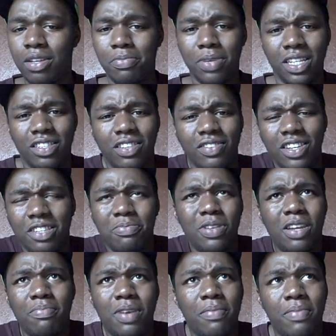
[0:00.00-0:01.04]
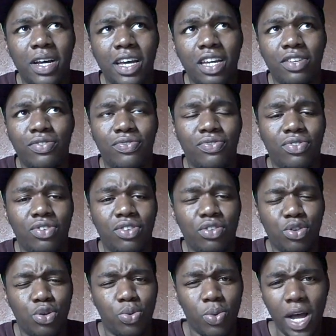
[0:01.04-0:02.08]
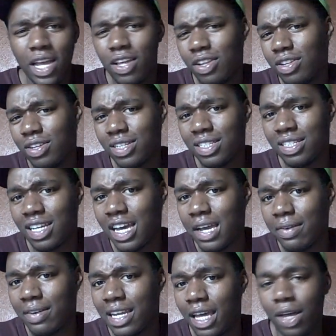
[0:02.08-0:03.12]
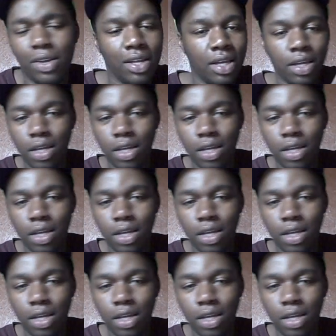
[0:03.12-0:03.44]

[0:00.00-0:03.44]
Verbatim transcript: but something that's been on my mind for quite a long time now.